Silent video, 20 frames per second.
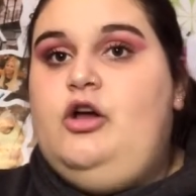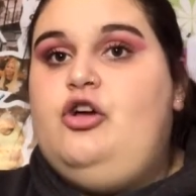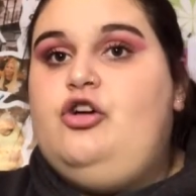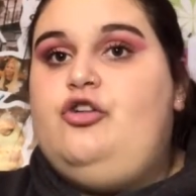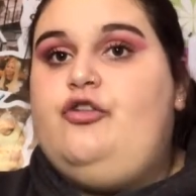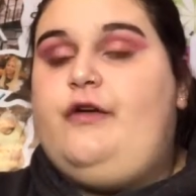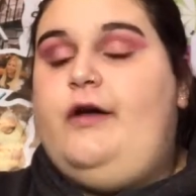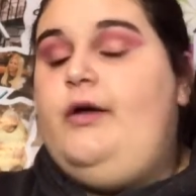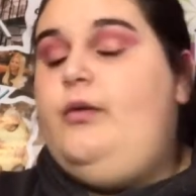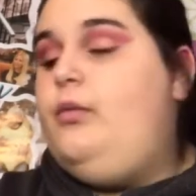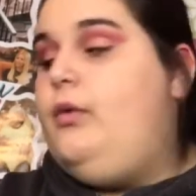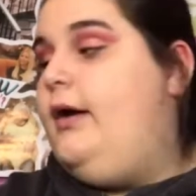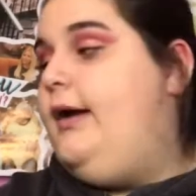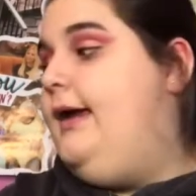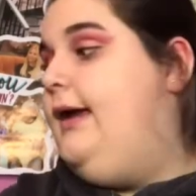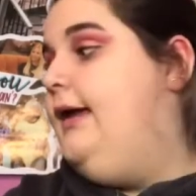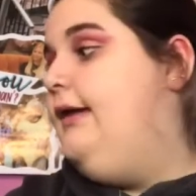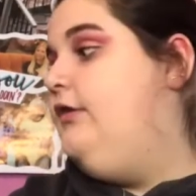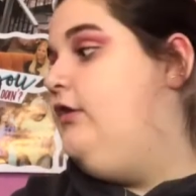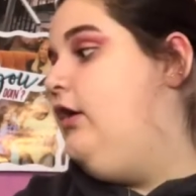Great
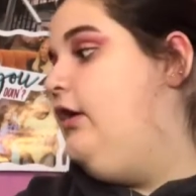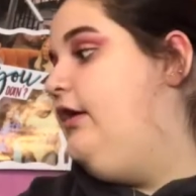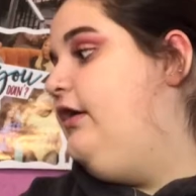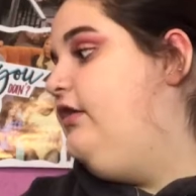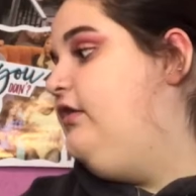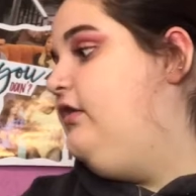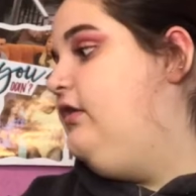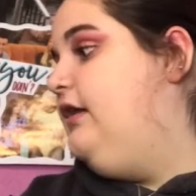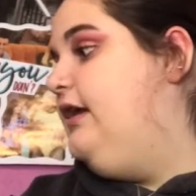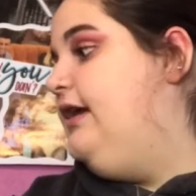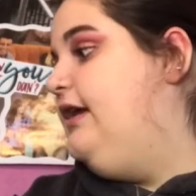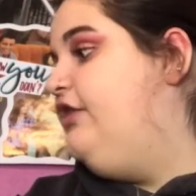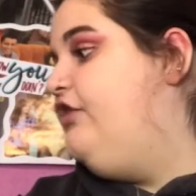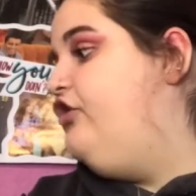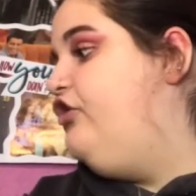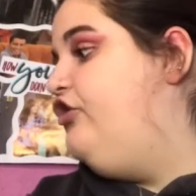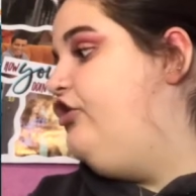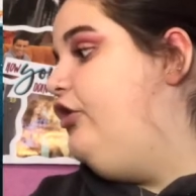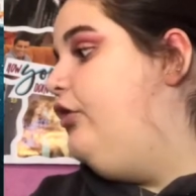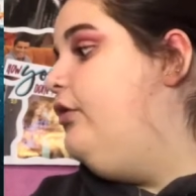White is honestly, it's
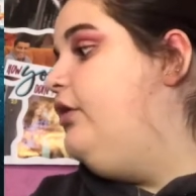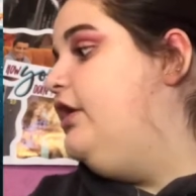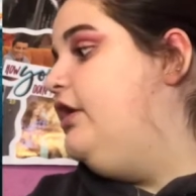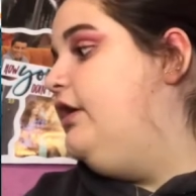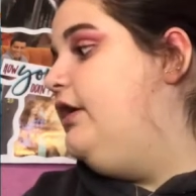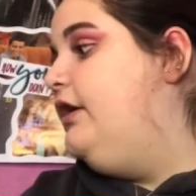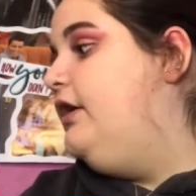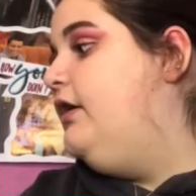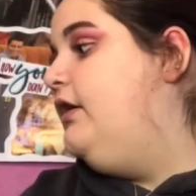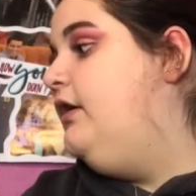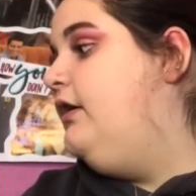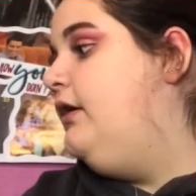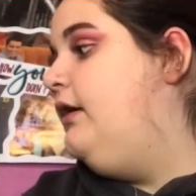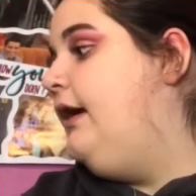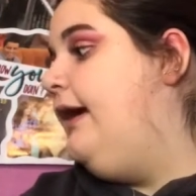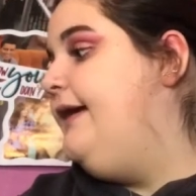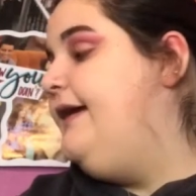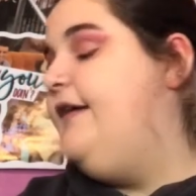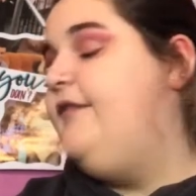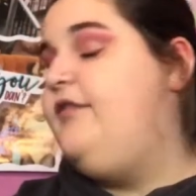so good.
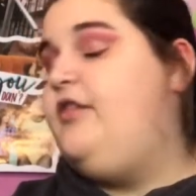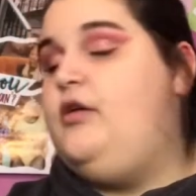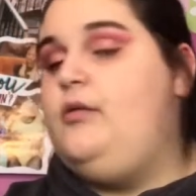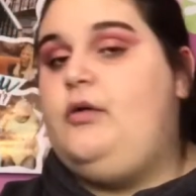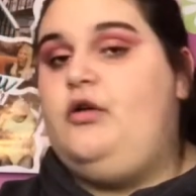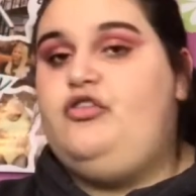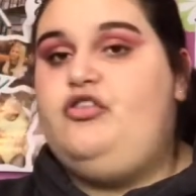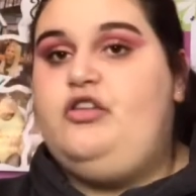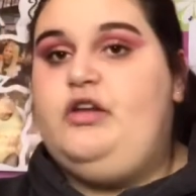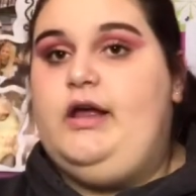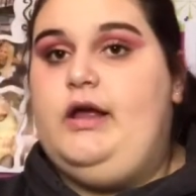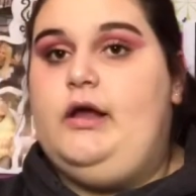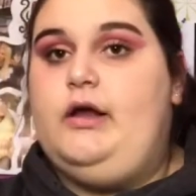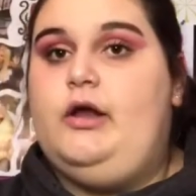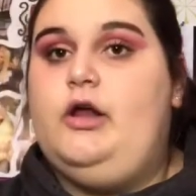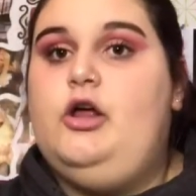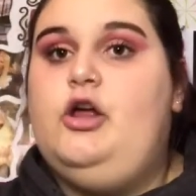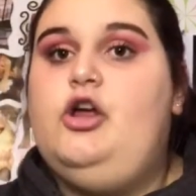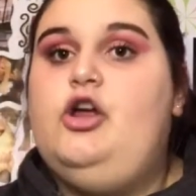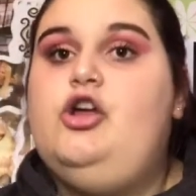I definitely watch it again.
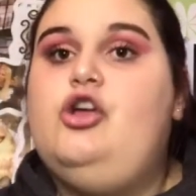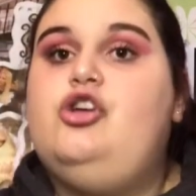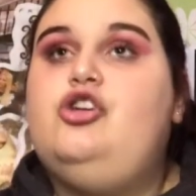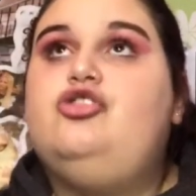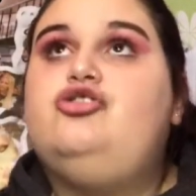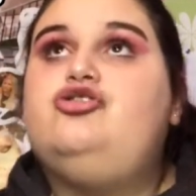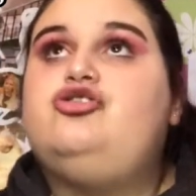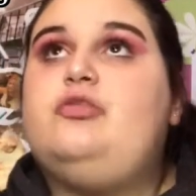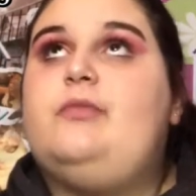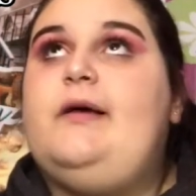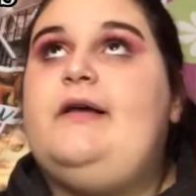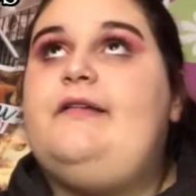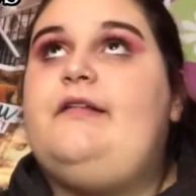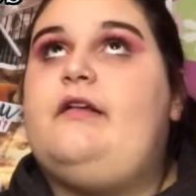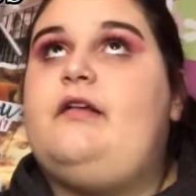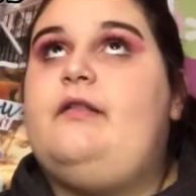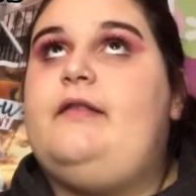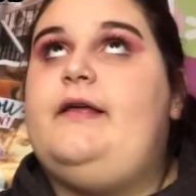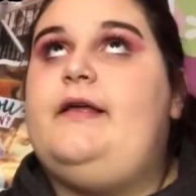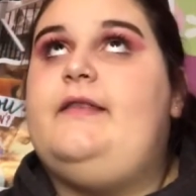So
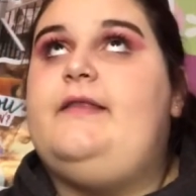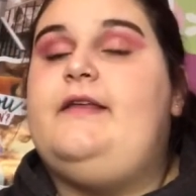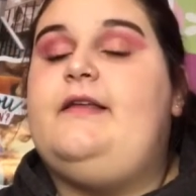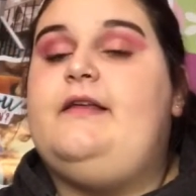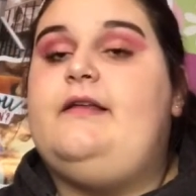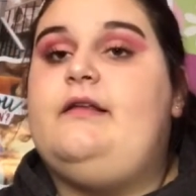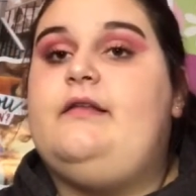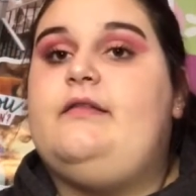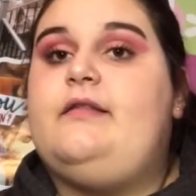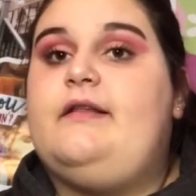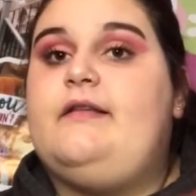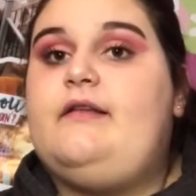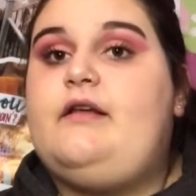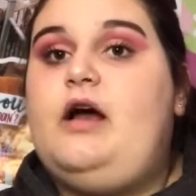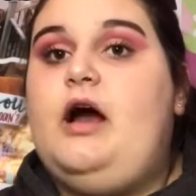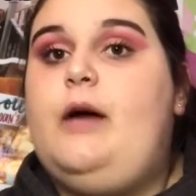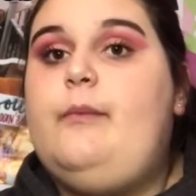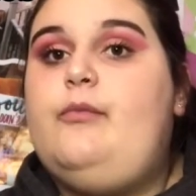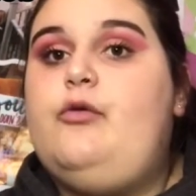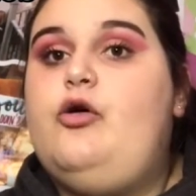basically, this
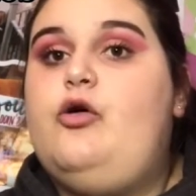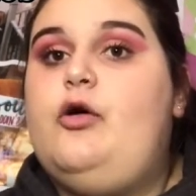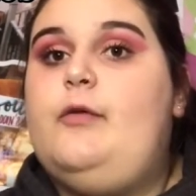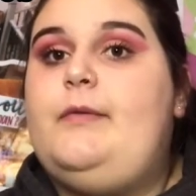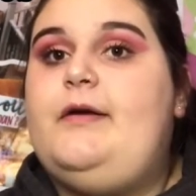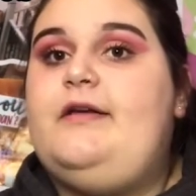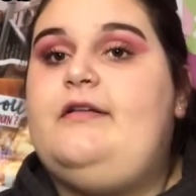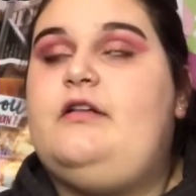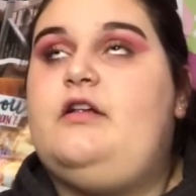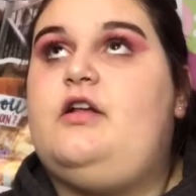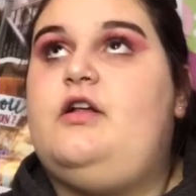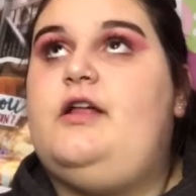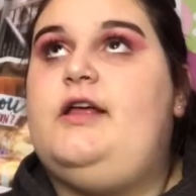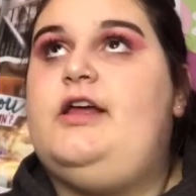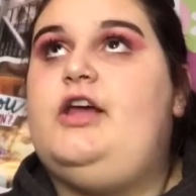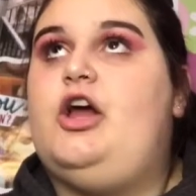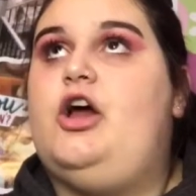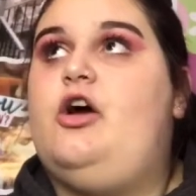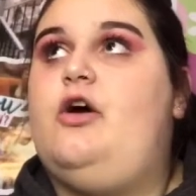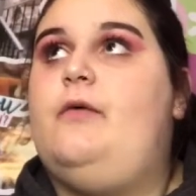couple will basically
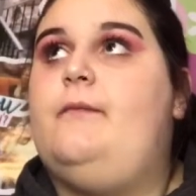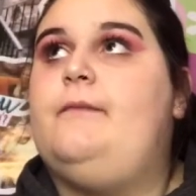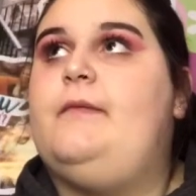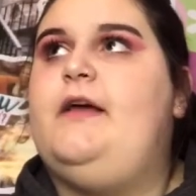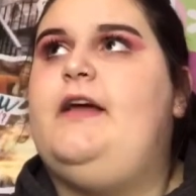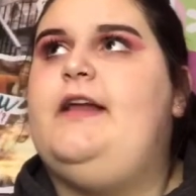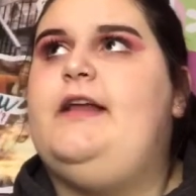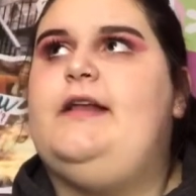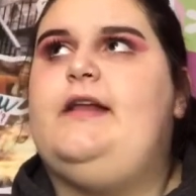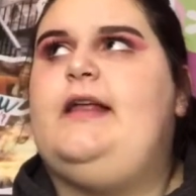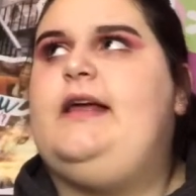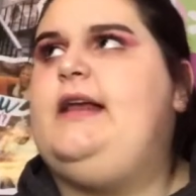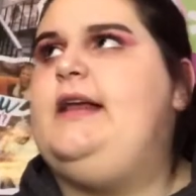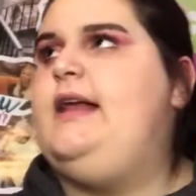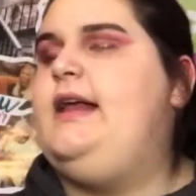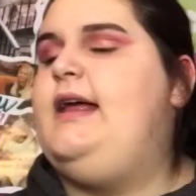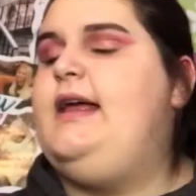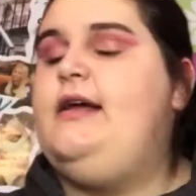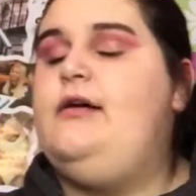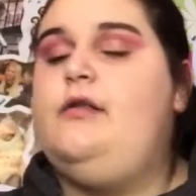go in like
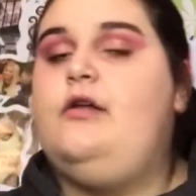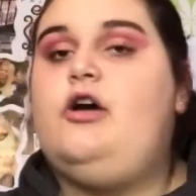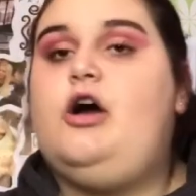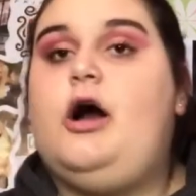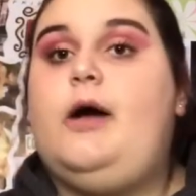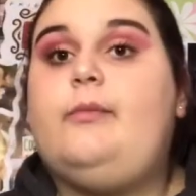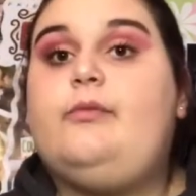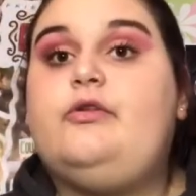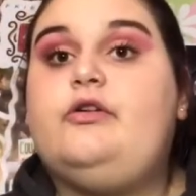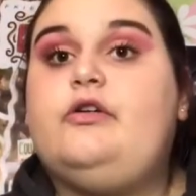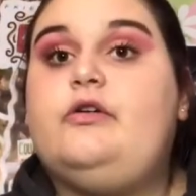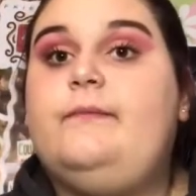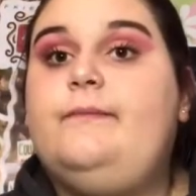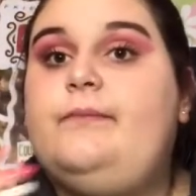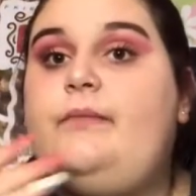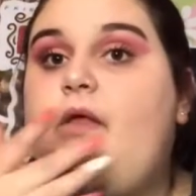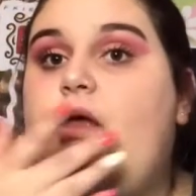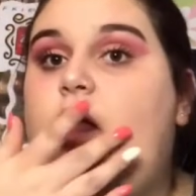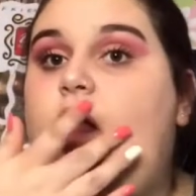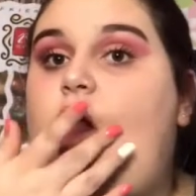a helicopter
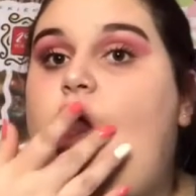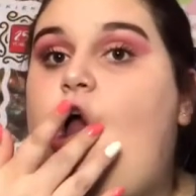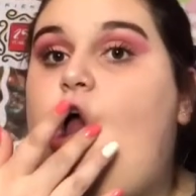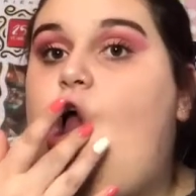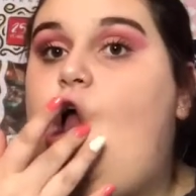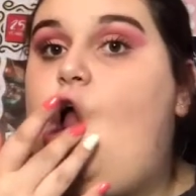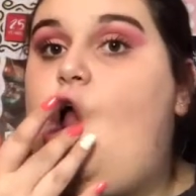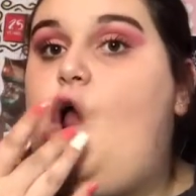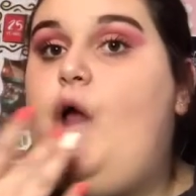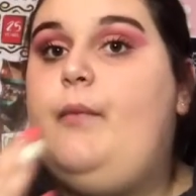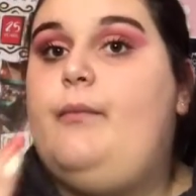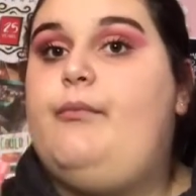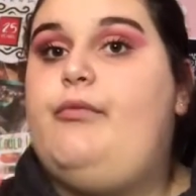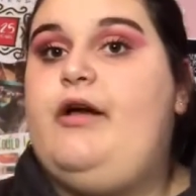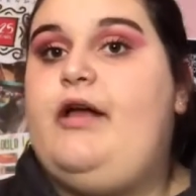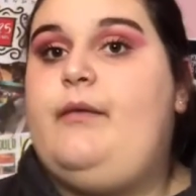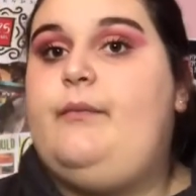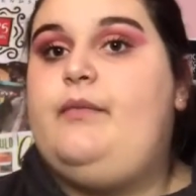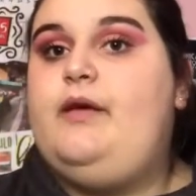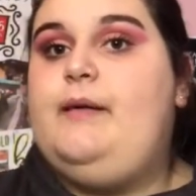and
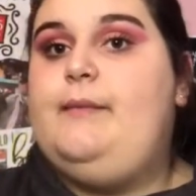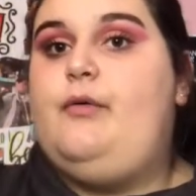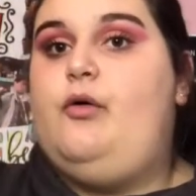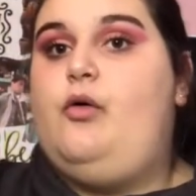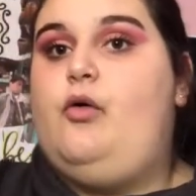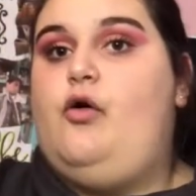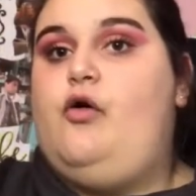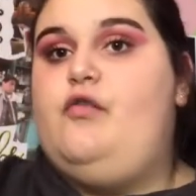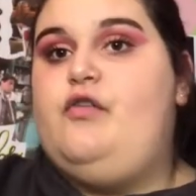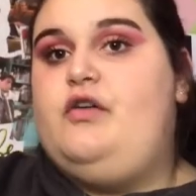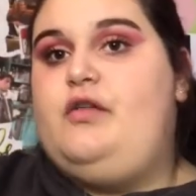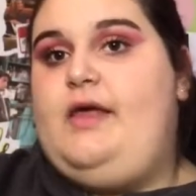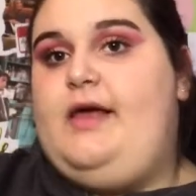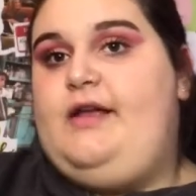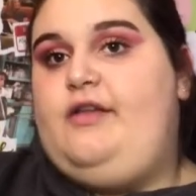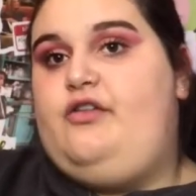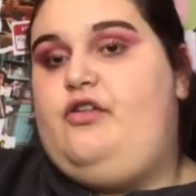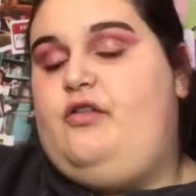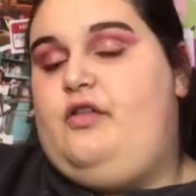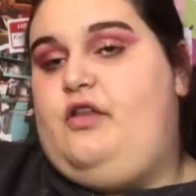bring people over
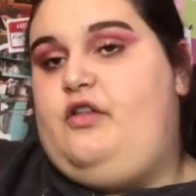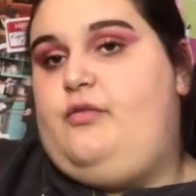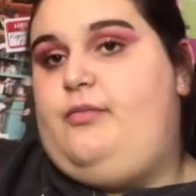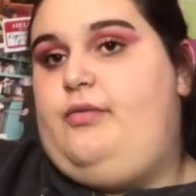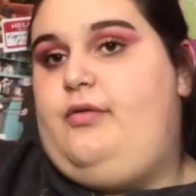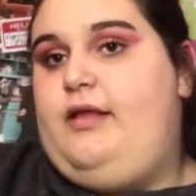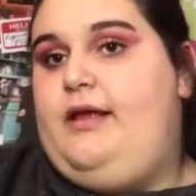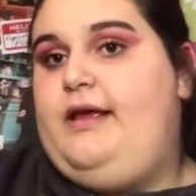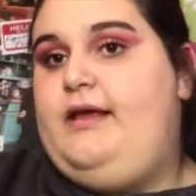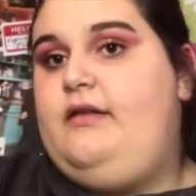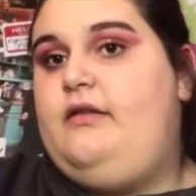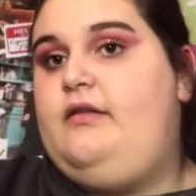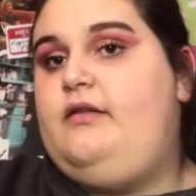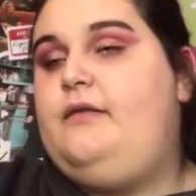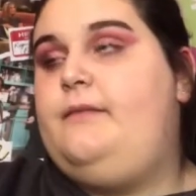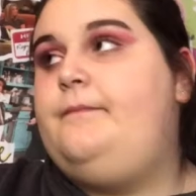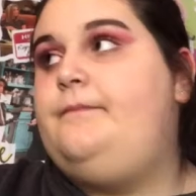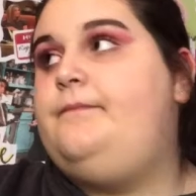like to this place.